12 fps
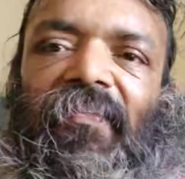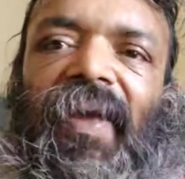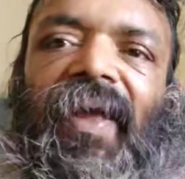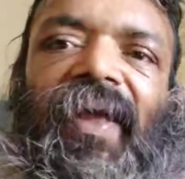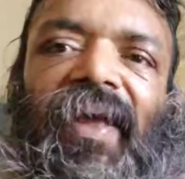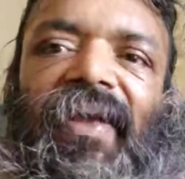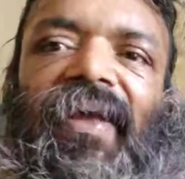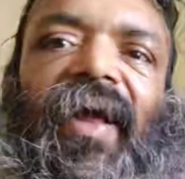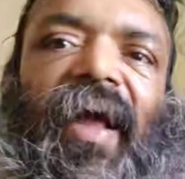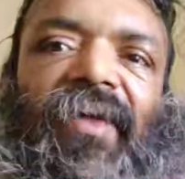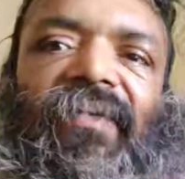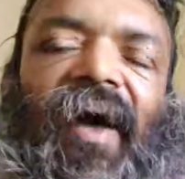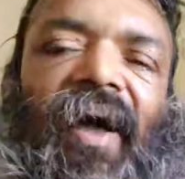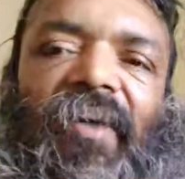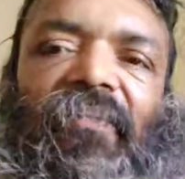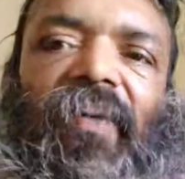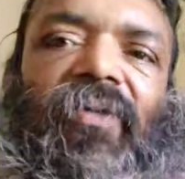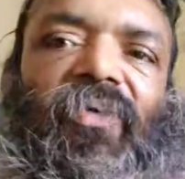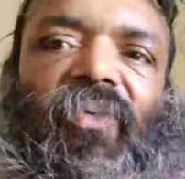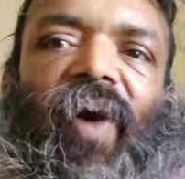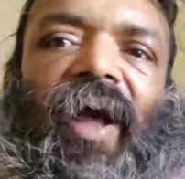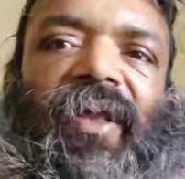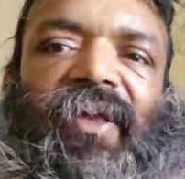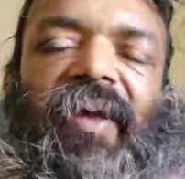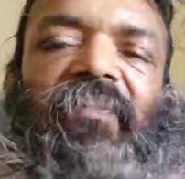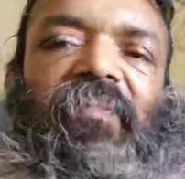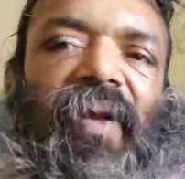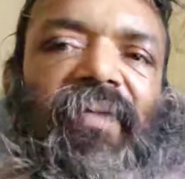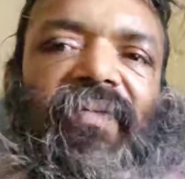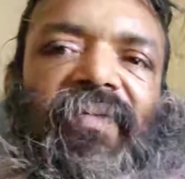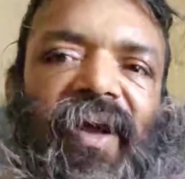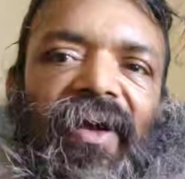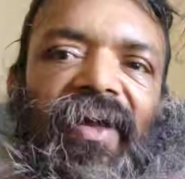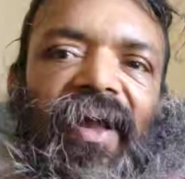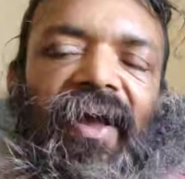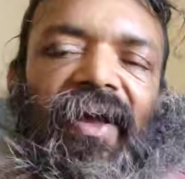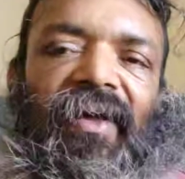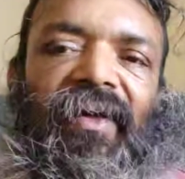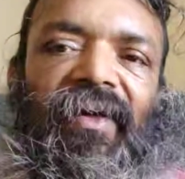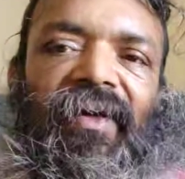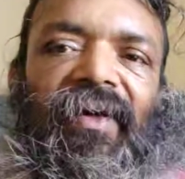P is xi plus yj plus zk.